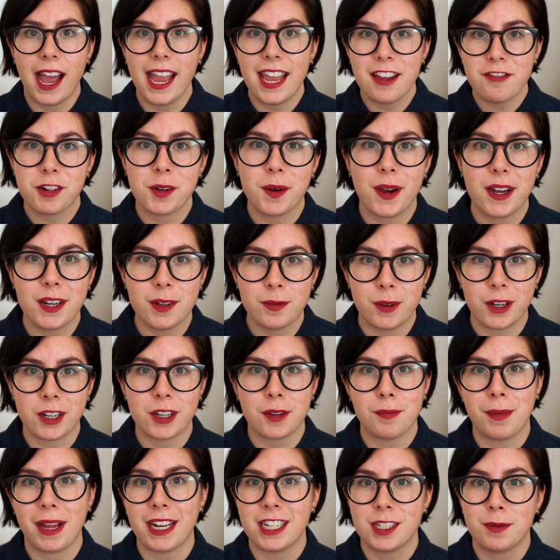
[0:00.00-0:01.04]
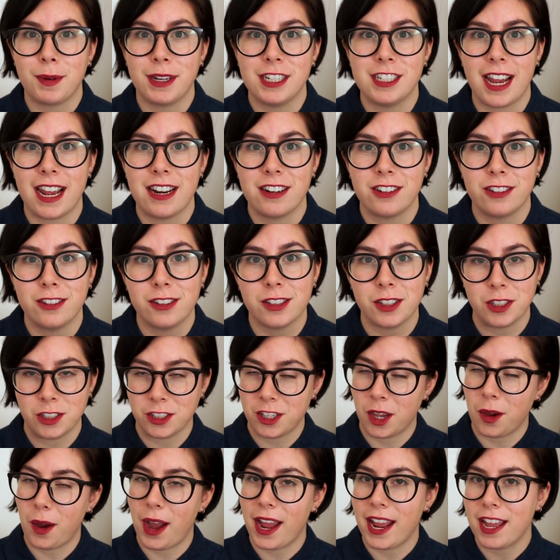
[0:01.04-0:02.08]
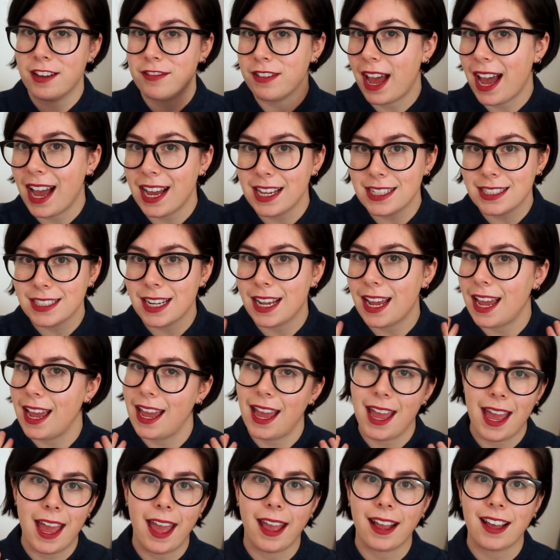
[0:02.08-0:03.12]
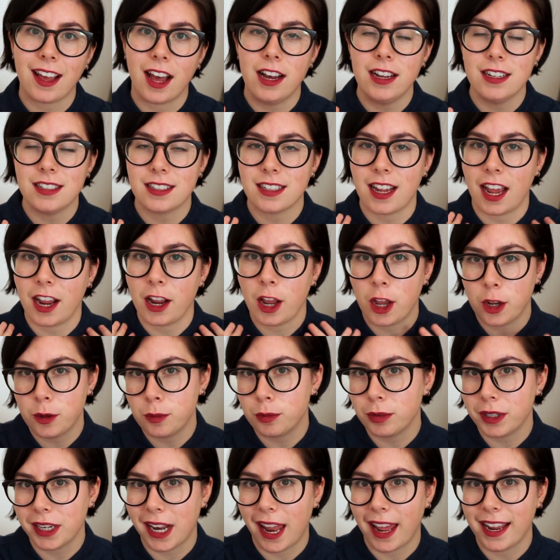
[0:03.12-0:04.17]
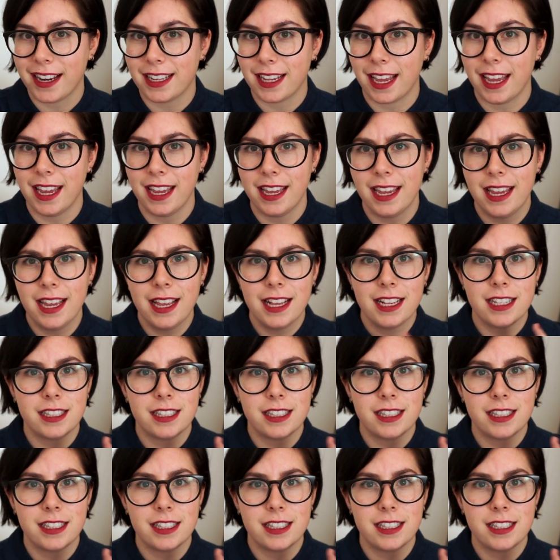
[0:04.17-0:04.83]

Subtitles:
everyone, welcome back to my channel. So I have had a haircut. I hope we like it.